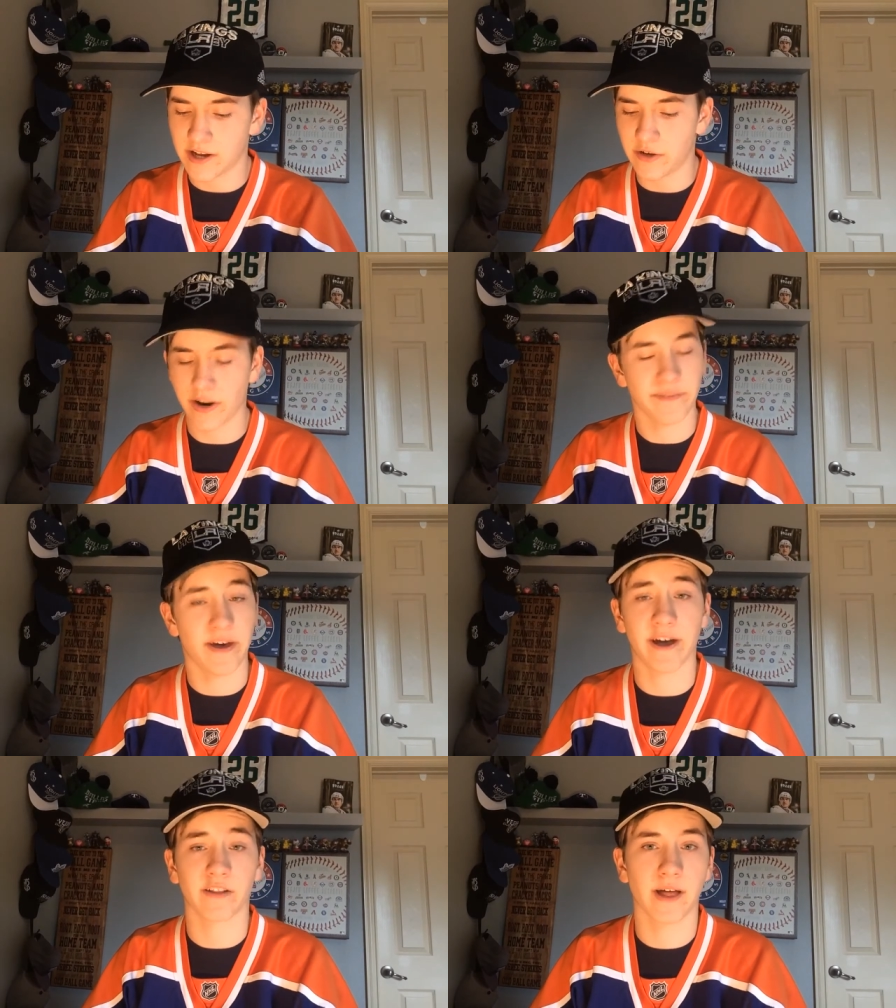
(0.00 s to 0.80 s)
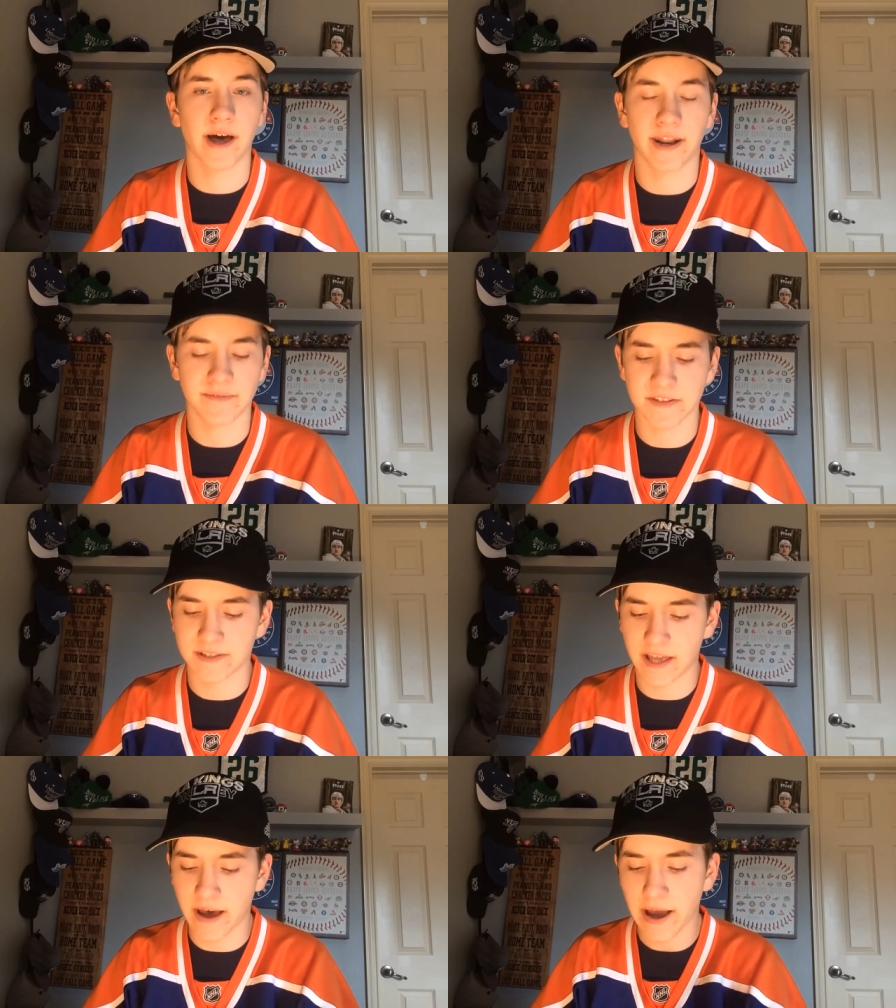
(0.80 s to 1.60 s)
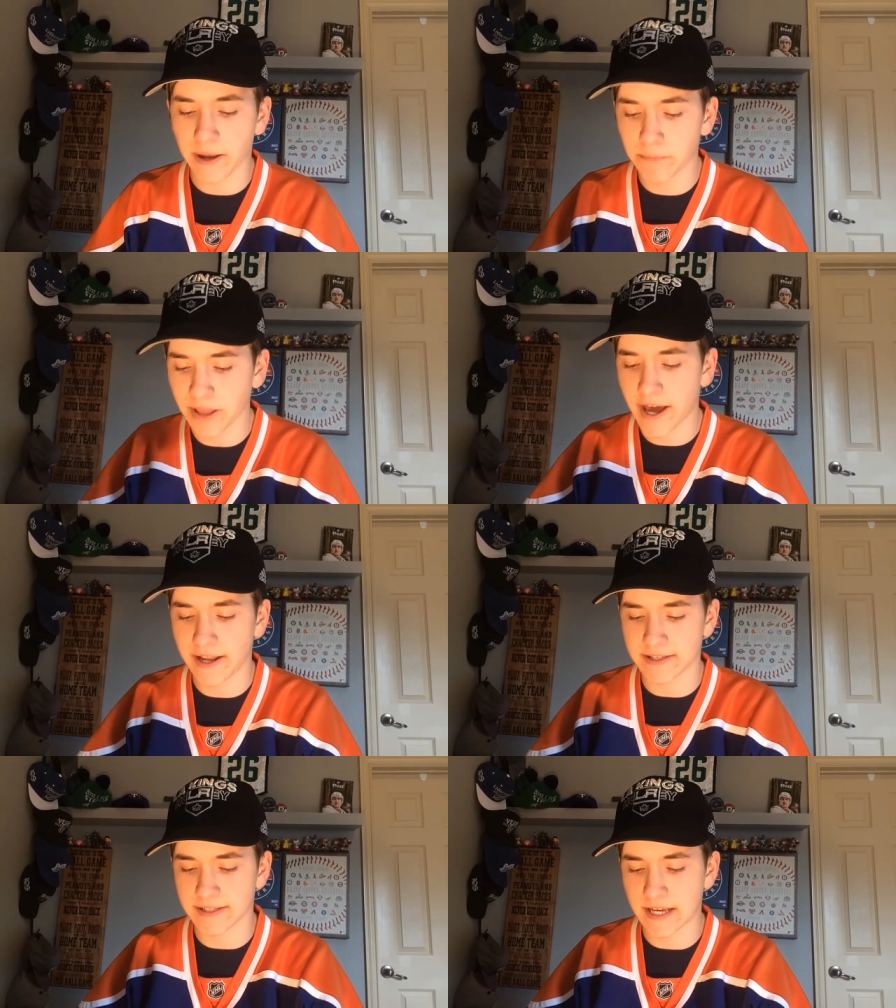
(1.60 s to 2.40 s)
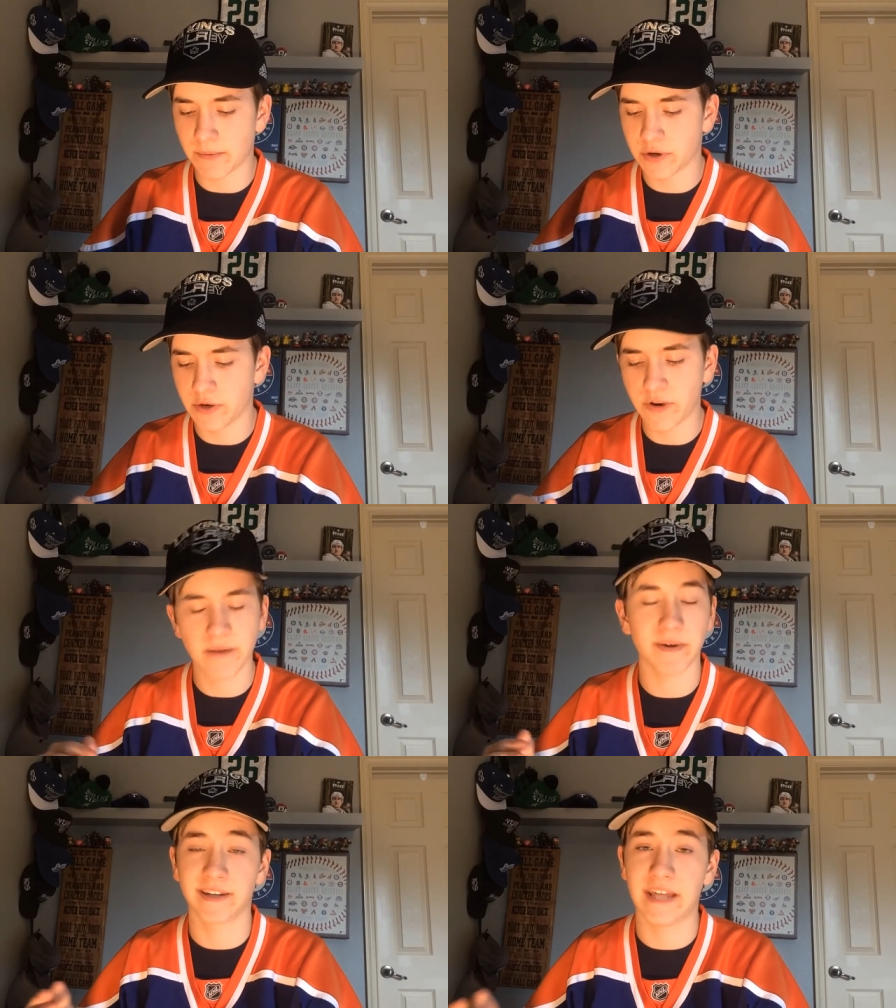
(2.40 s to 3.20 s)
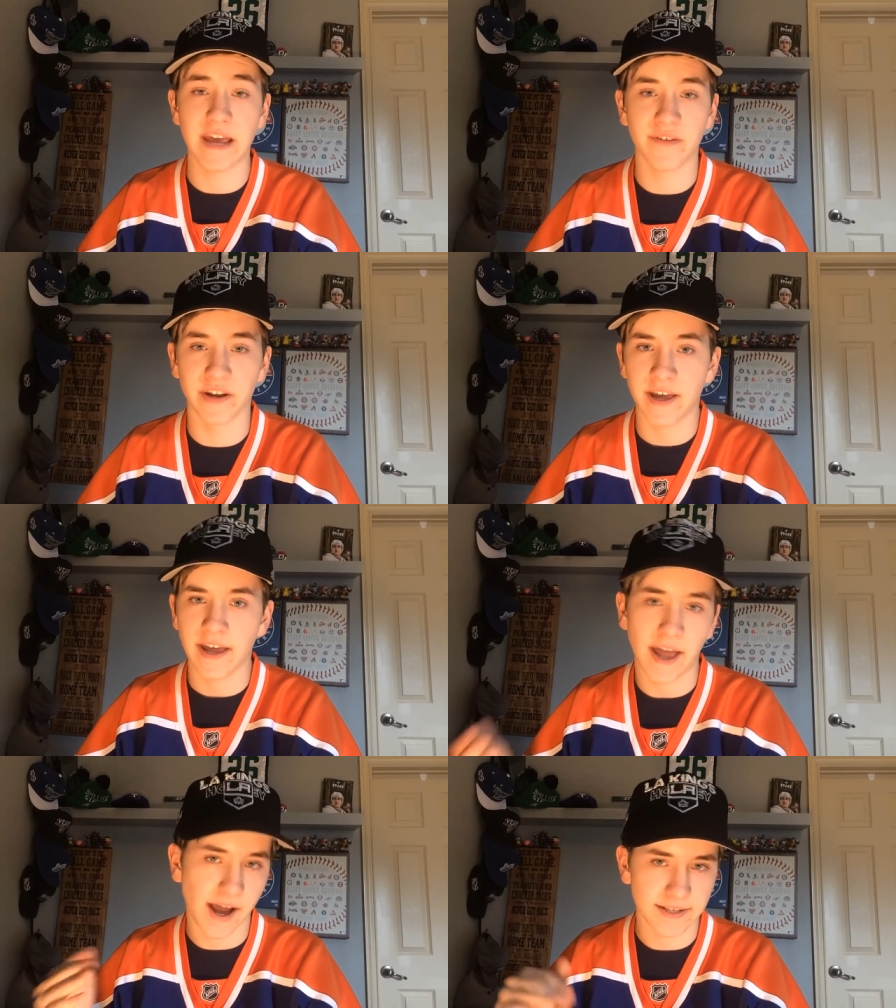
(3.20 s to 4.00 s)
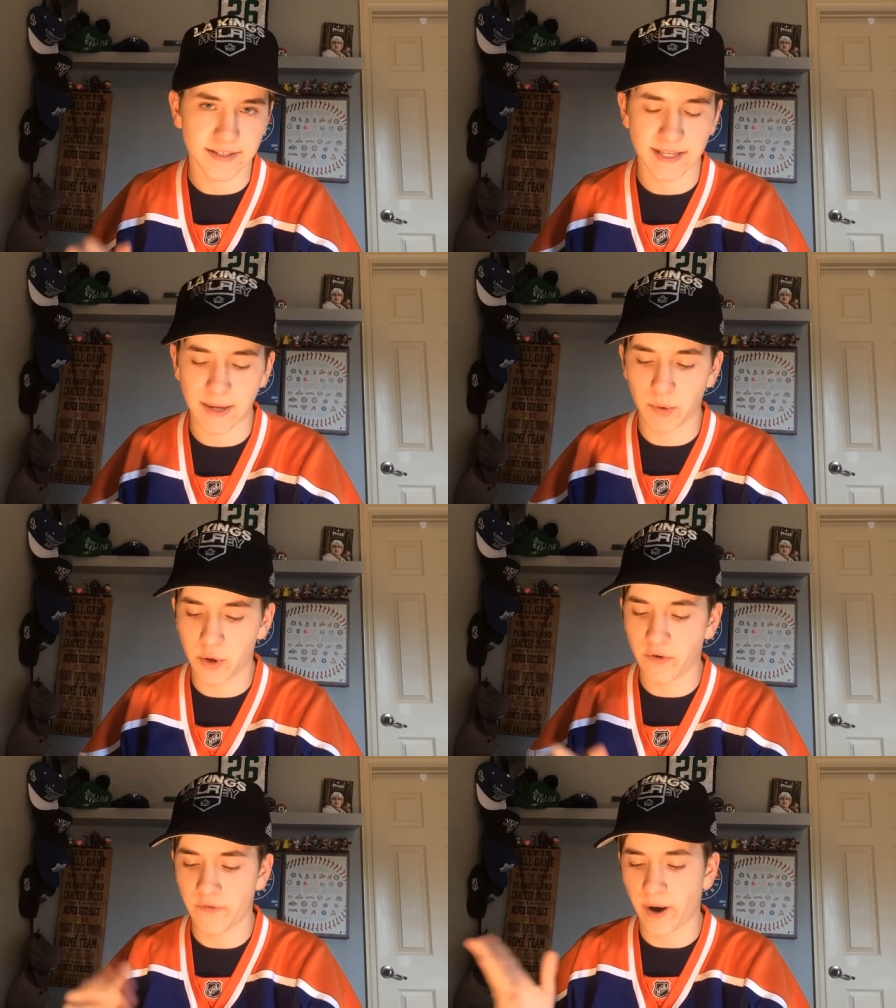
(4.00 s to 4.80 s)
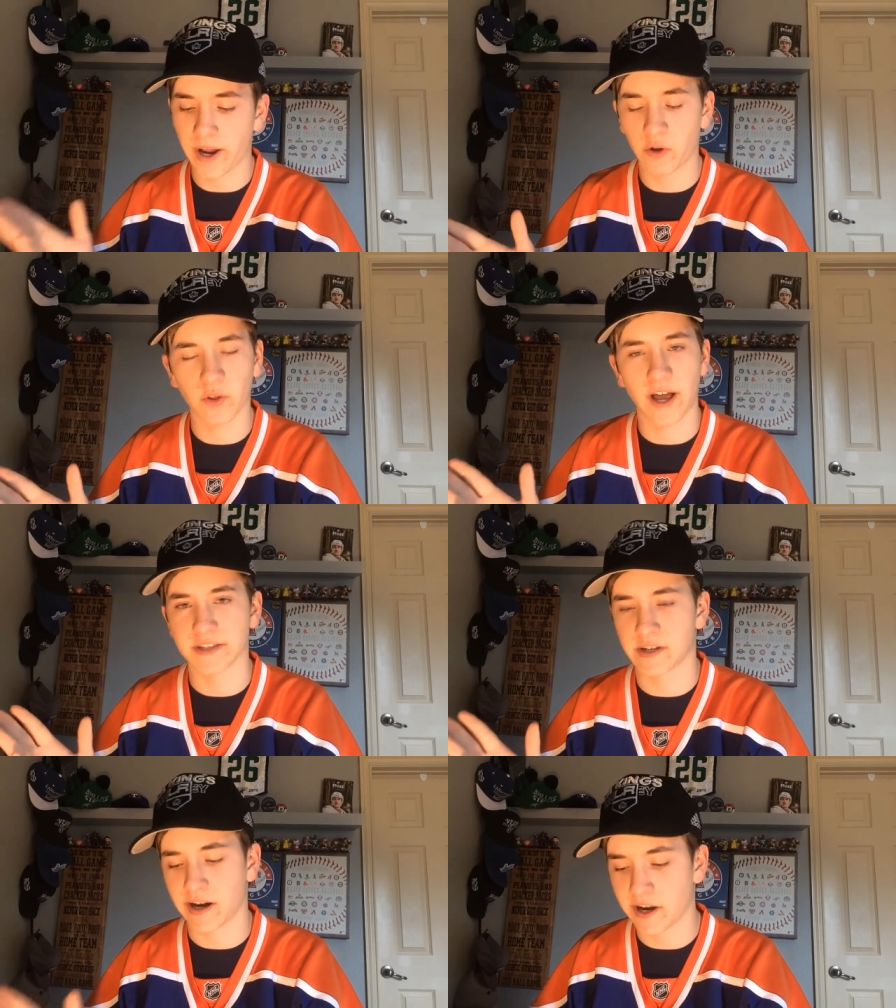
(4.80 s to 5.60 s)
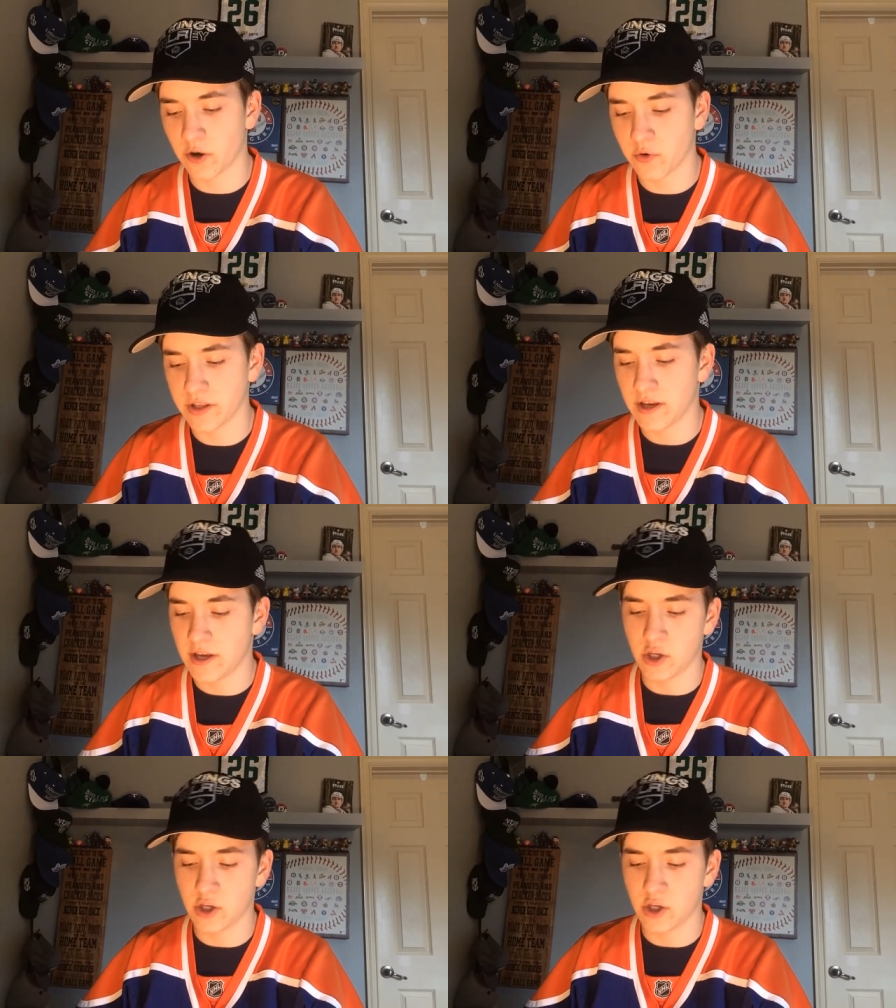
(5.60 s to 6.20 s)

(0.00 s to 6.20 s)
You'd have Ekblad as a, Ekblad as a Saber. You'd have McDavid as a Sabre. You have Eichel as a Coyote.